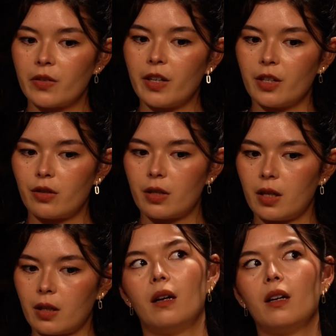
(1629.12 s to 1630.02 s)
very
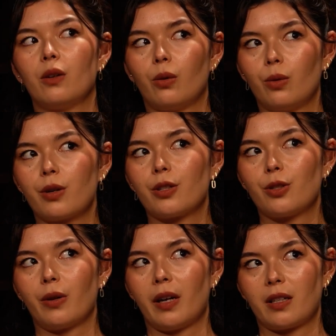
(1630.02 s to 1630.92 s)
interesting. In order
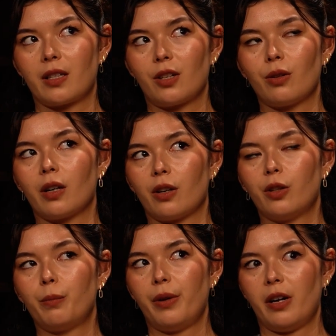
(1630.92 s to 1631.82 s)
to execute a
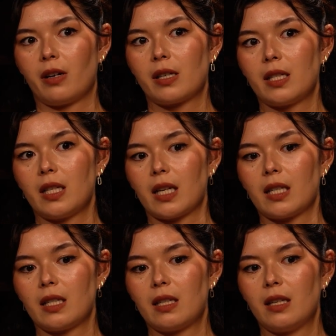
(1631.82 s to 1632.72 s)
good PR
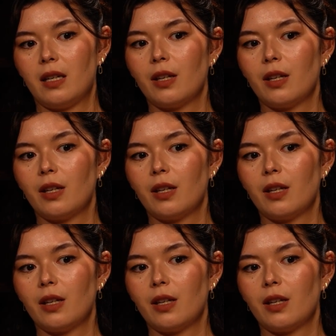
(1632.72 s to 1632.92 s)
stunt,